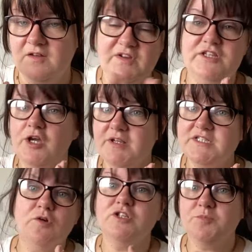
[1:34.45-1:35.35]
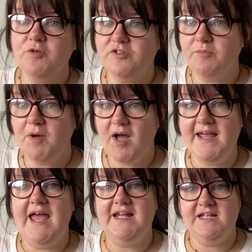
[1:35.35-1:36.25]
The video is not sponsored
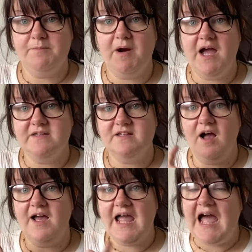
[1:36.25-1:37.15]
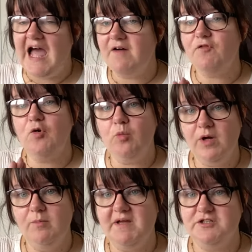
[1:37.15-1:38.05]
by any of the brands that I have or
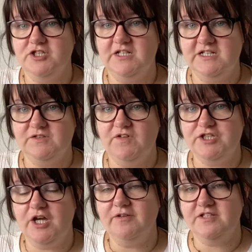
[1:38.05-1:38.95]
will mention in this video.